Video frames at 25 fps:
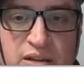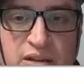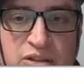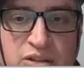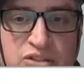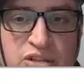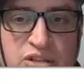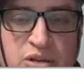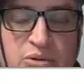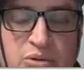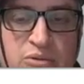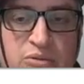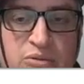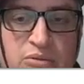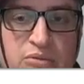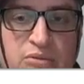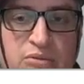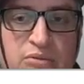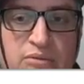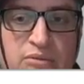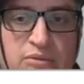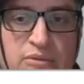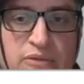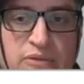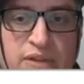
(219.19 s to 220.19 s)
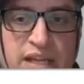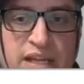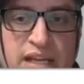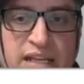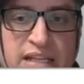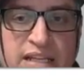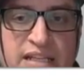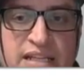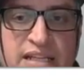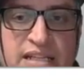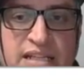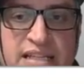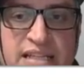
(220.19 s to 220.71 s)
So, the
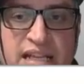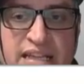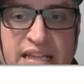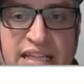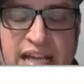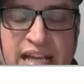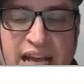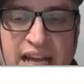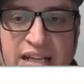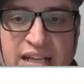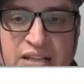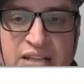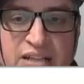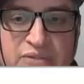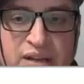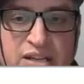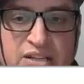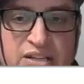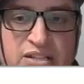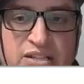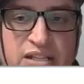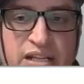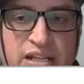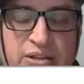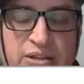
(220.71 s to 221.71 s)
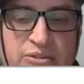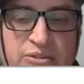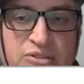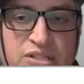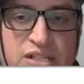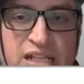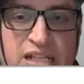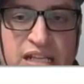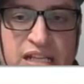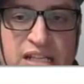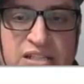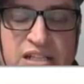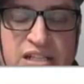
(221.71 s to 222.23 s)
idea is that the activation
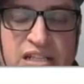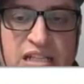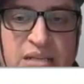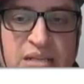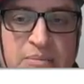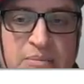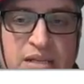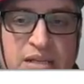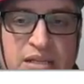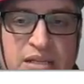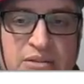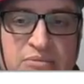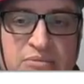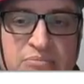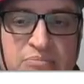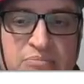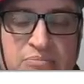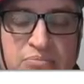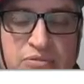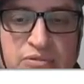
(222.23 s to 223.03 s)
energy is going to be